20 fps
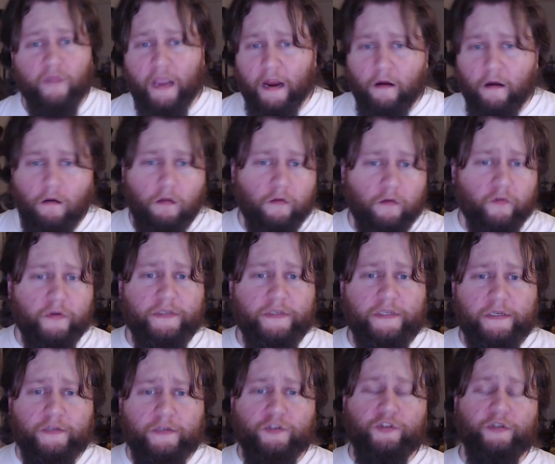Hair all
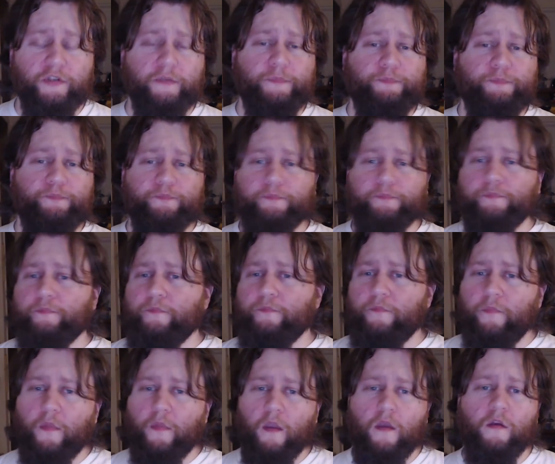greasy and shit.
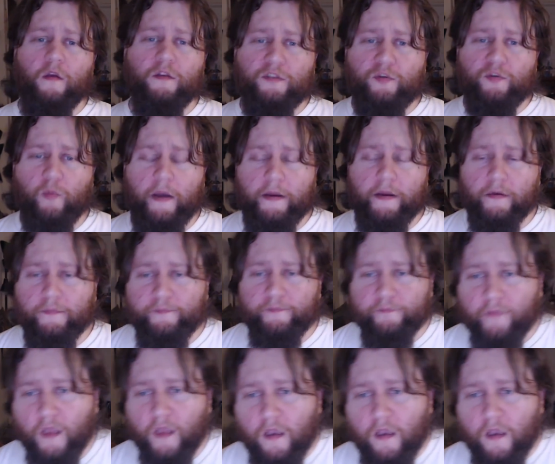Sweating.